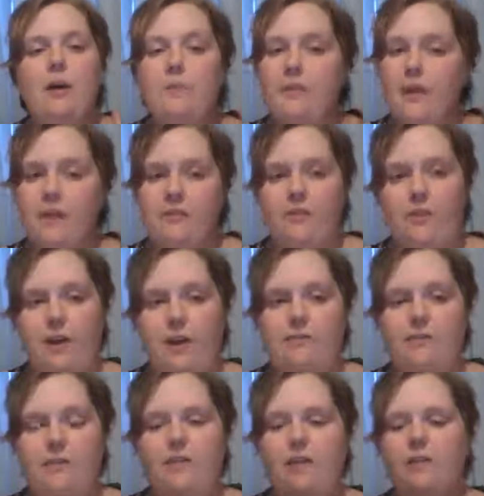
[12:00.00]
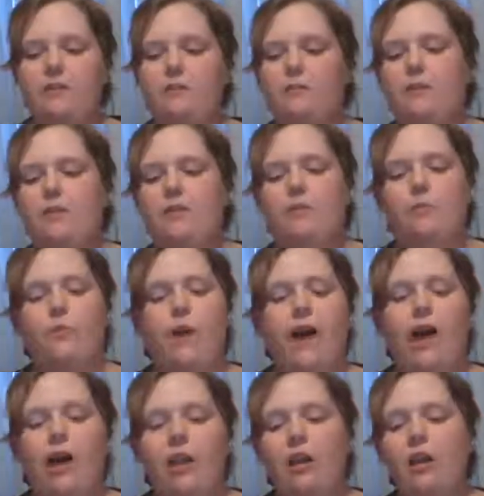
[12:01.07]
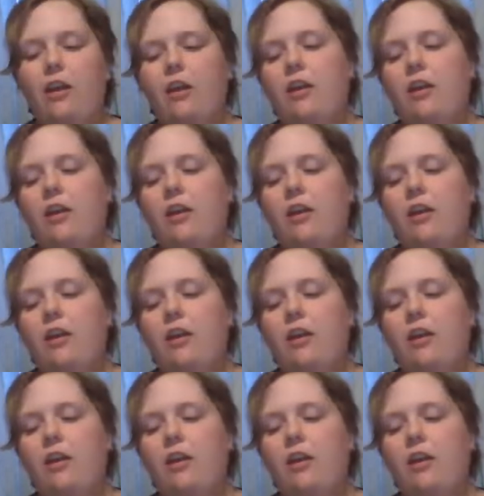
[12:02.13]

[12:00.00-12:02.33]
but I do have the science book as well.